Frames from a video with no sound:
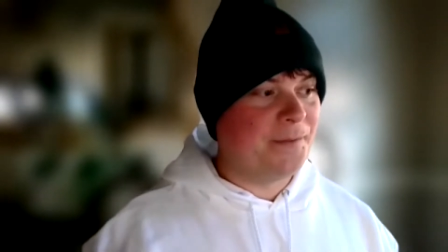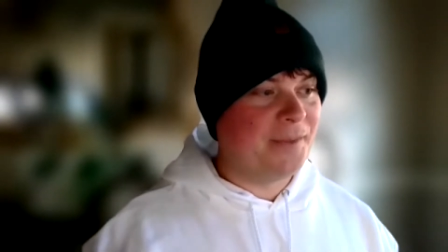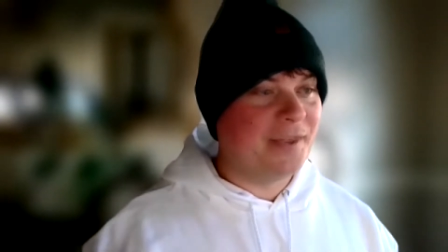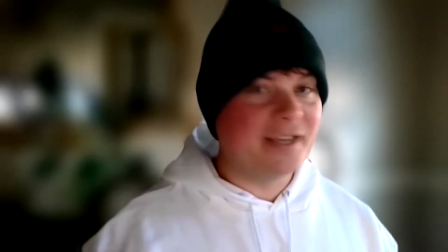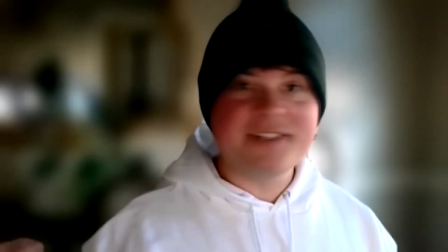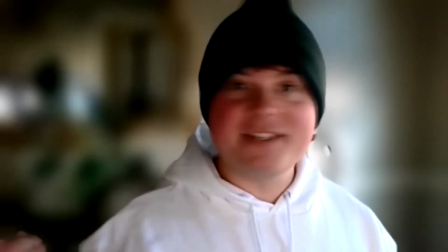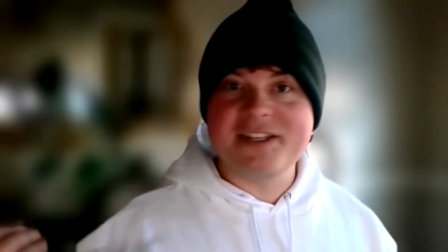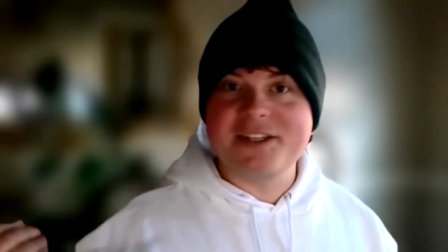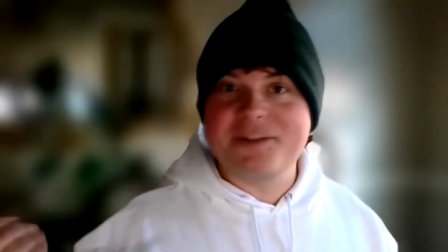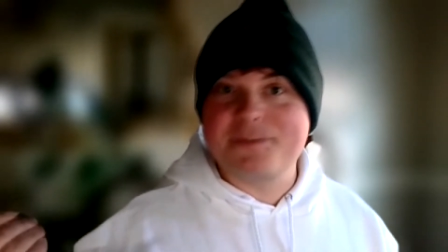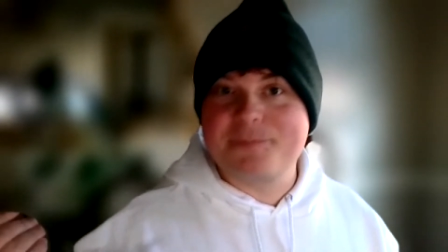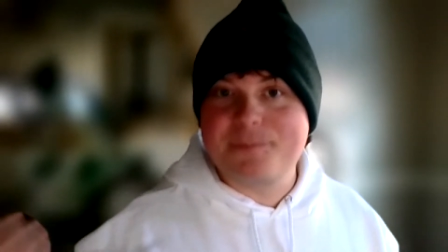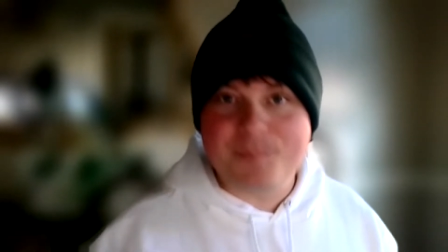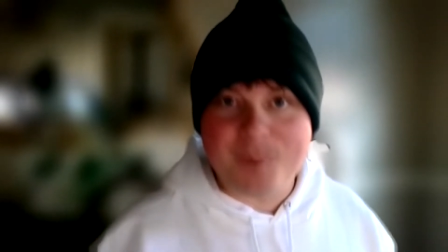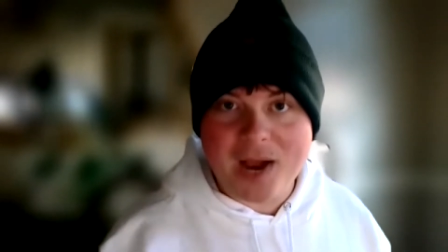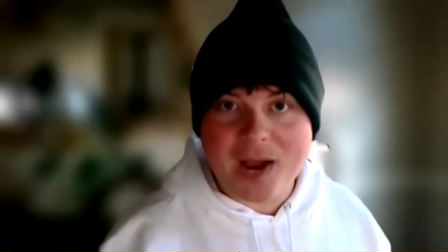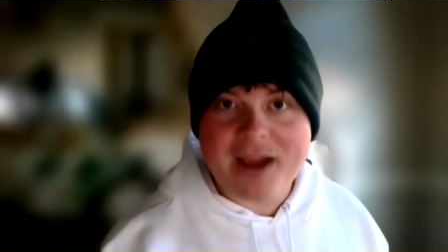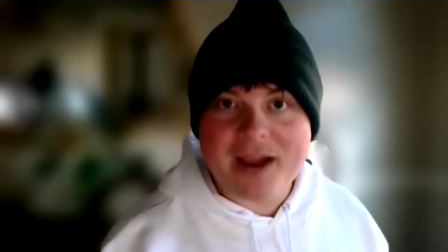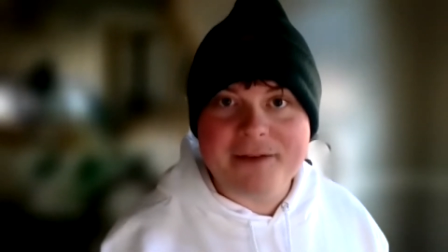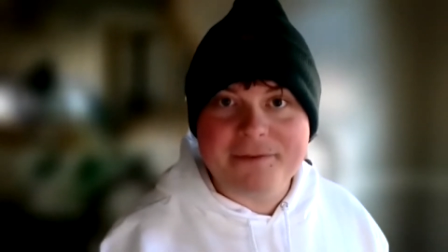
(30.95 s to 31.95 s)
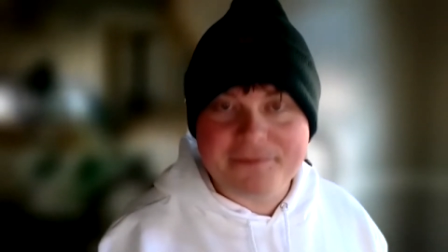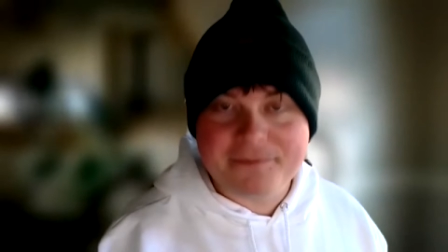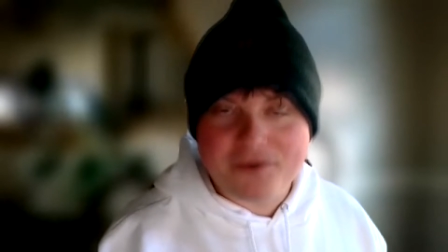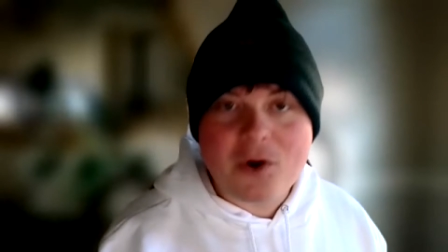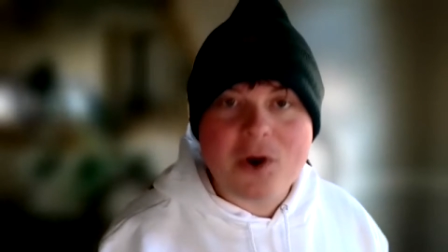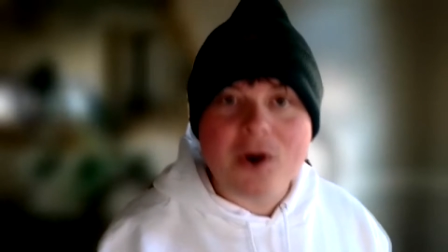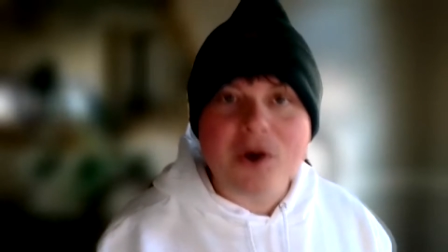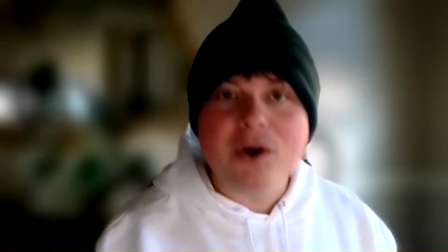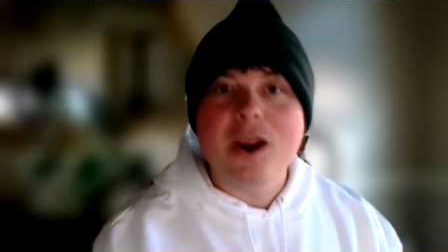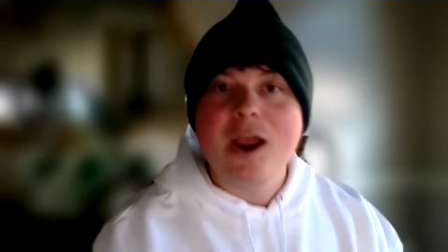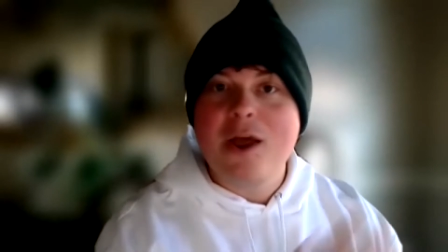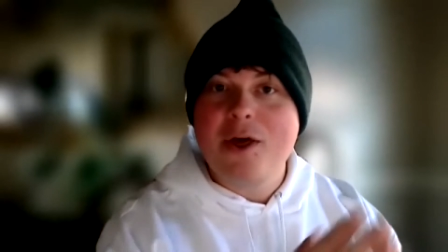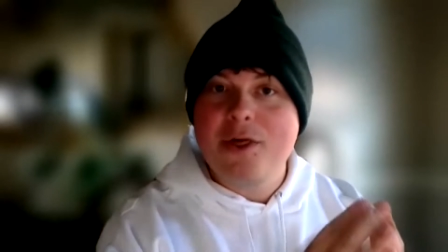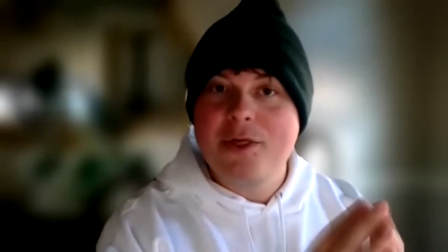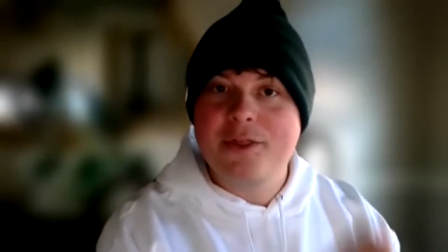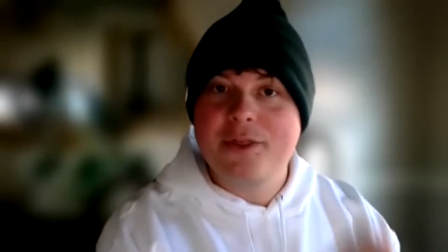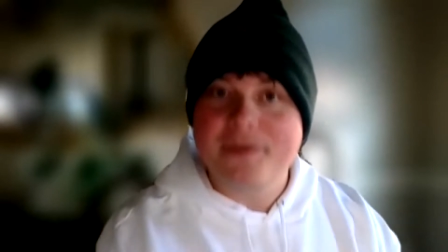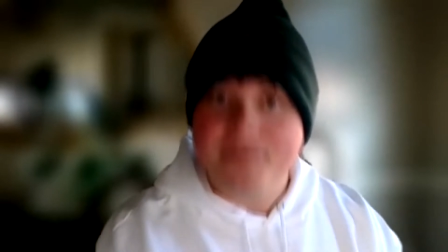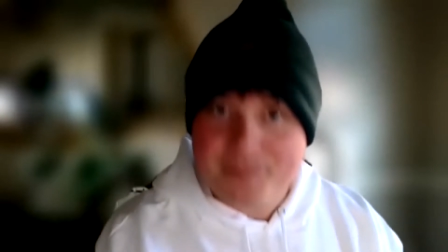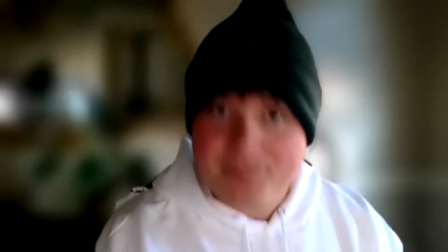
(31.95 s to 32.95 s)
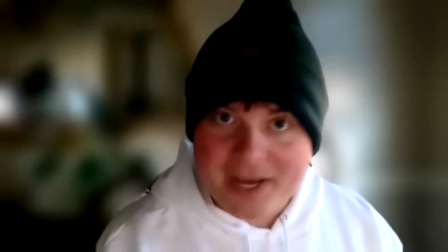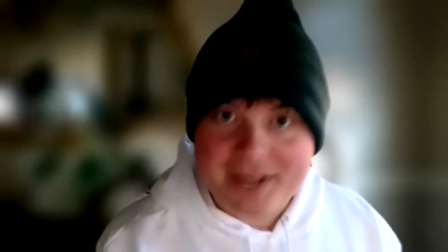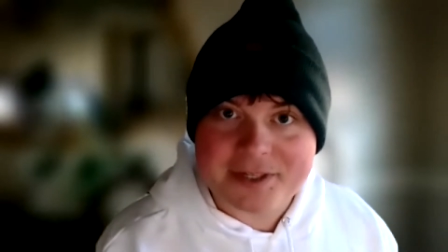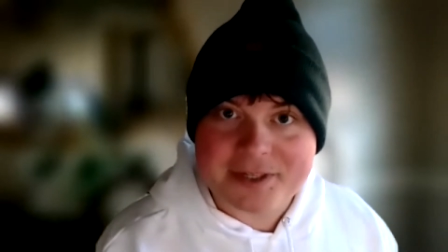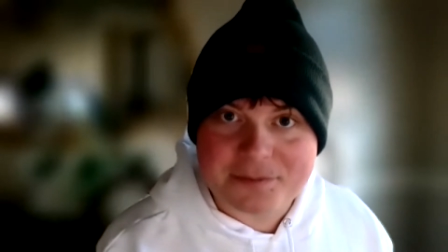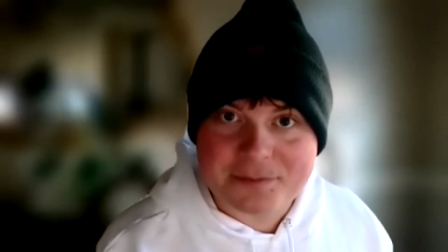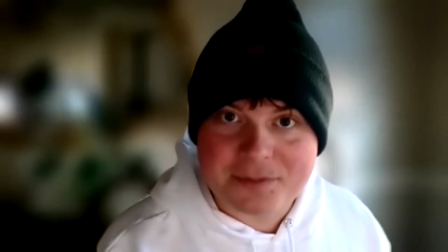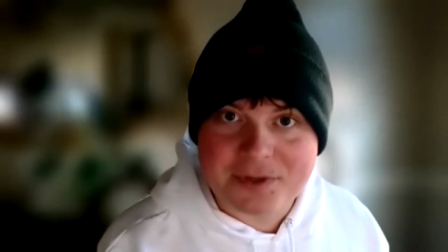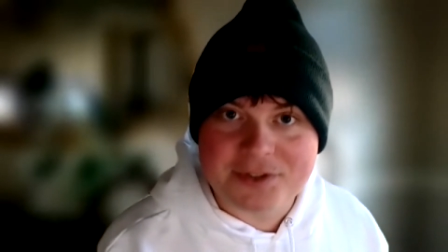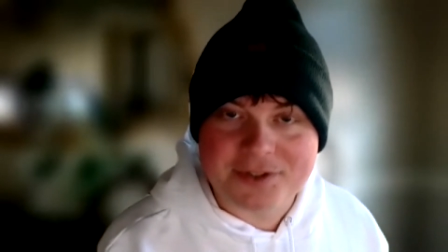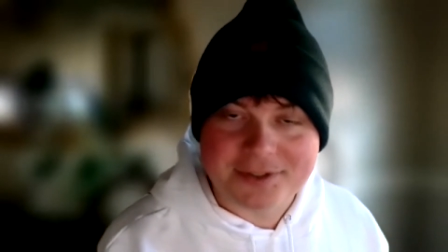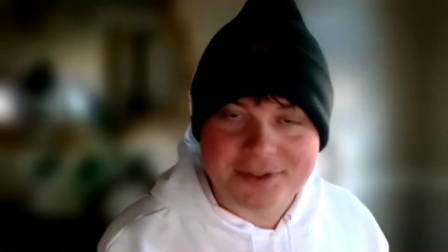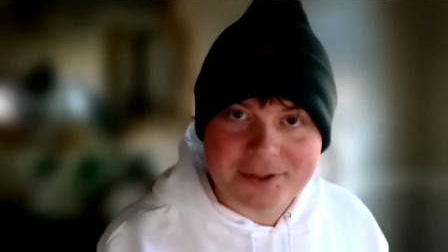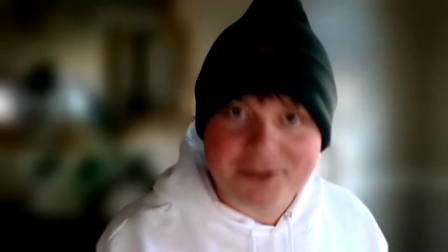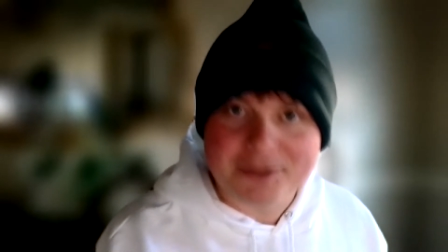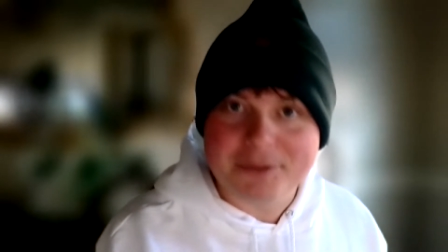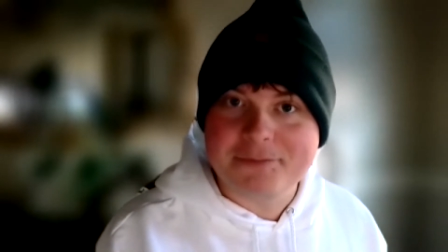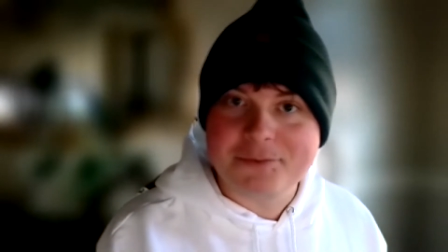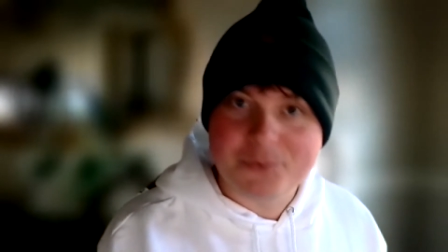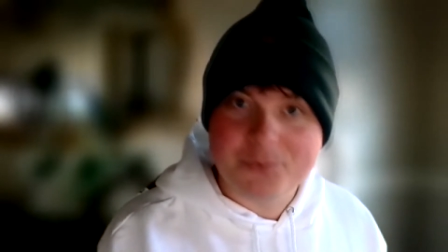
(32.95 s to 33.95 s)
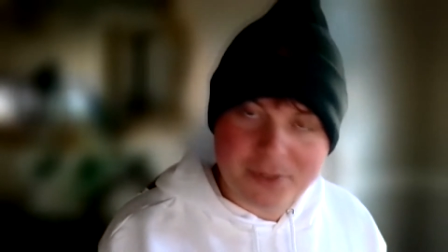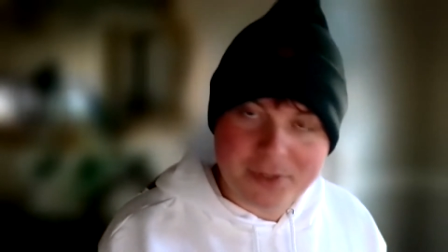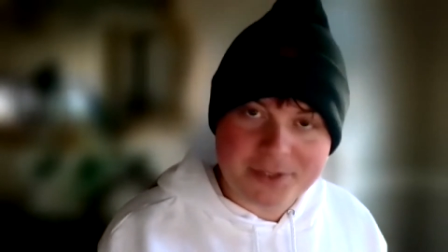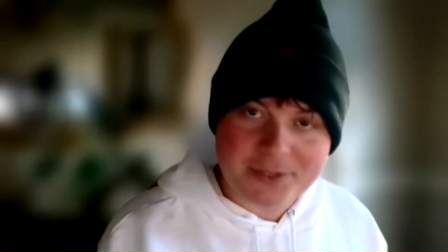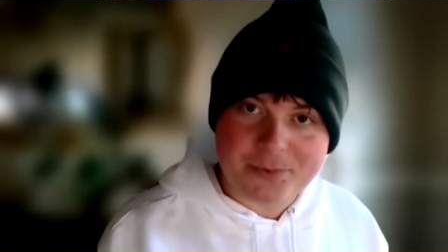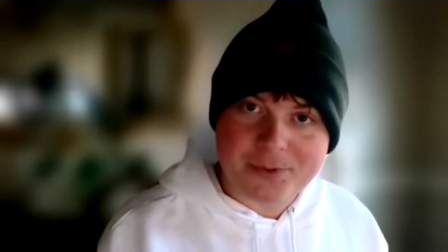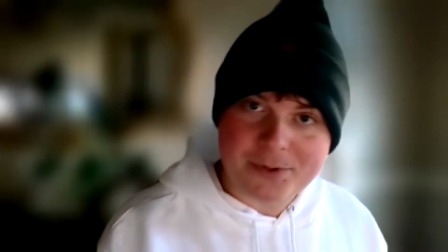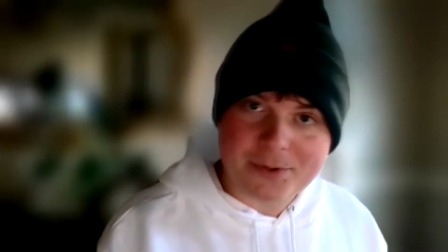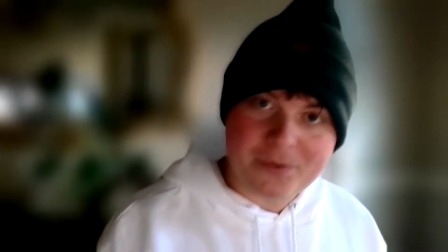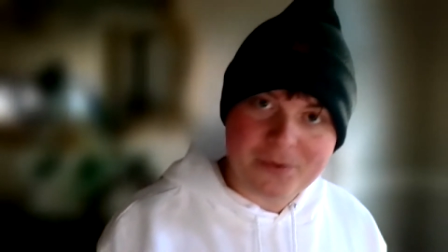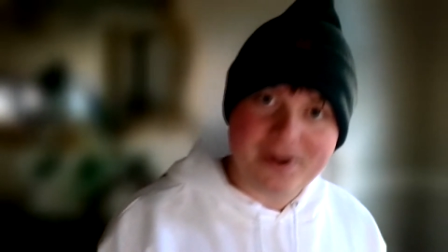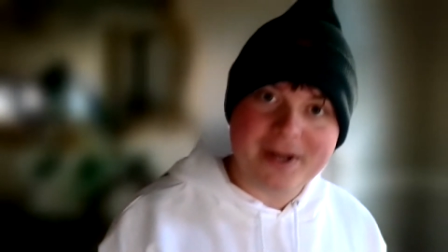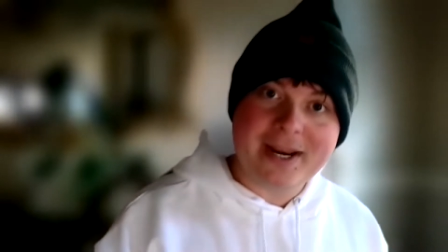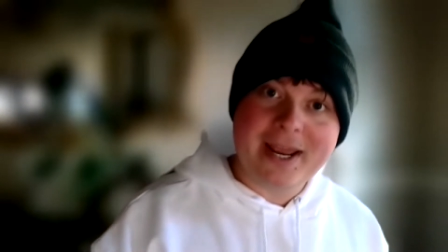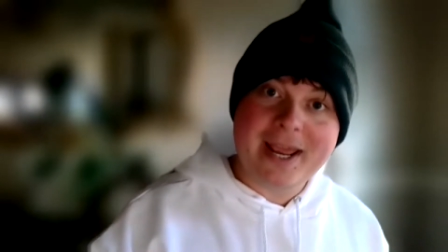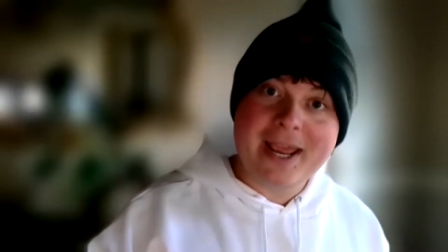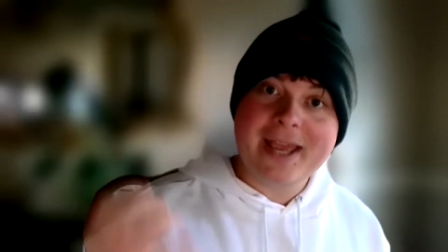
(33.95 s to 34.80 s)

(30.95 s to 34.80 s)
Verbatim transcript: This is by far the best musical of twenty twenty-one.